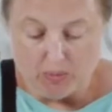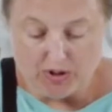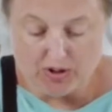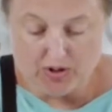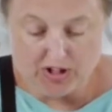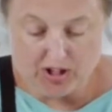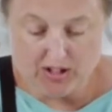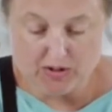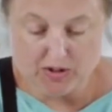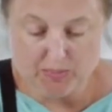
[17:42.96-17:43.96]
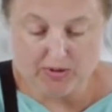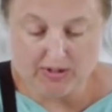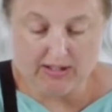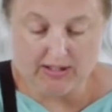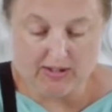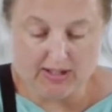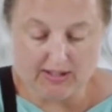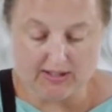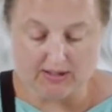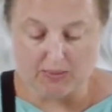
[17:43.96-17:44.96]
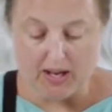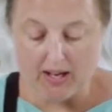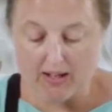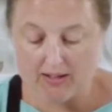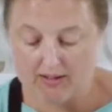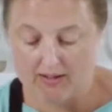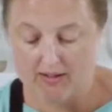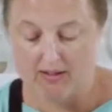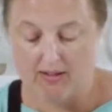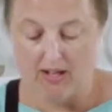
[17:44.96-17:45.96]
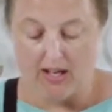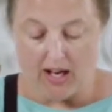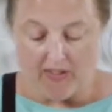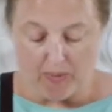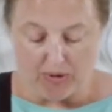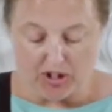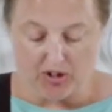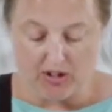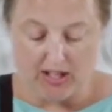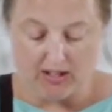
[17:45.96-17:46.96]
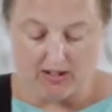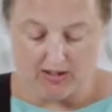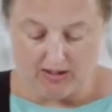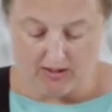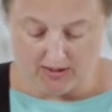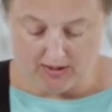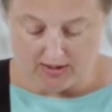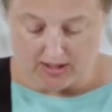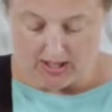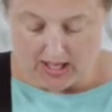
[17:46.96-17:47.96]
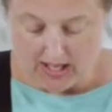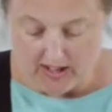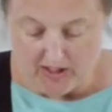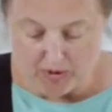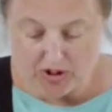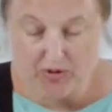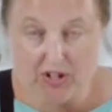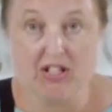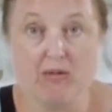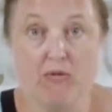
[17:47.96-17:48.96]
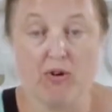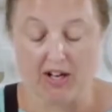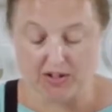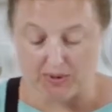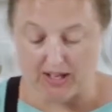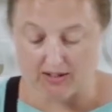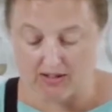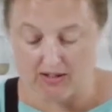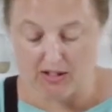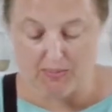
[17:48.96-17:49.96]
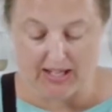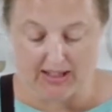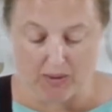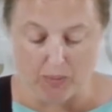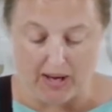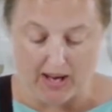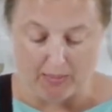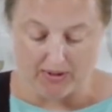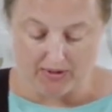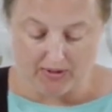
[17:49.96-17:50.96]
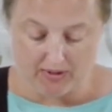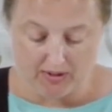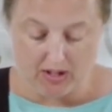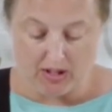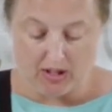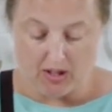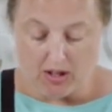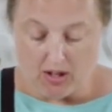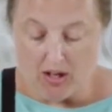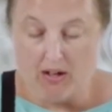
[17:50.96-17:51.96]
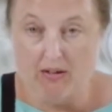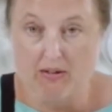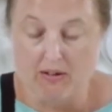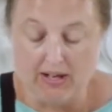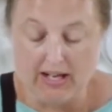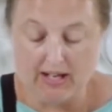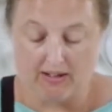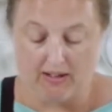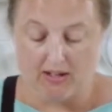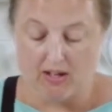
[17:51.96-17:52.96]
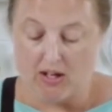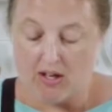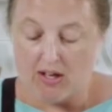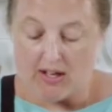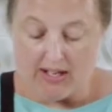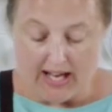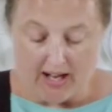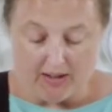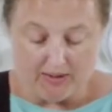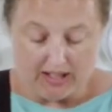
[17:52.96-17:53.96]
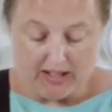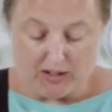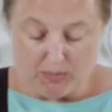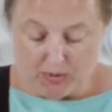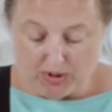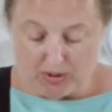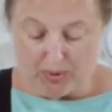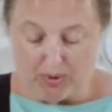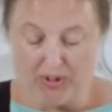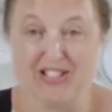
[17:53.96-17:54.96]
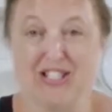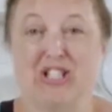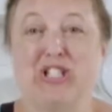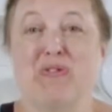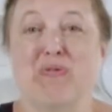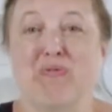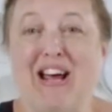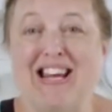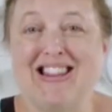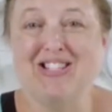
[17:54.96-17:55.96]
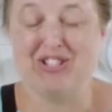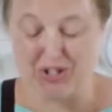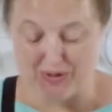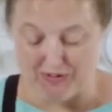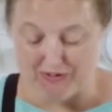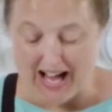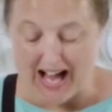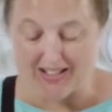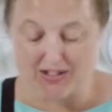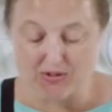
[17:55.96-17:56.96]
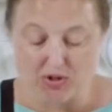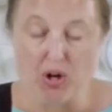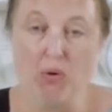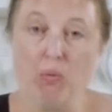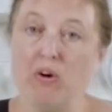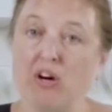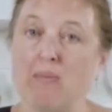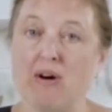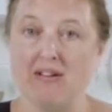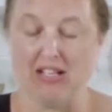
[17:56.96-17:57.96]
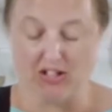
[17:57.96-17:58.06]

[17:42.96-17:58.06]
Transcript: we're stretching those protein strands this way, and then we turn it, and then we're stretching them crossways to make that web. All right? Now, it is more important to do it right than to do it fast. So don't worry about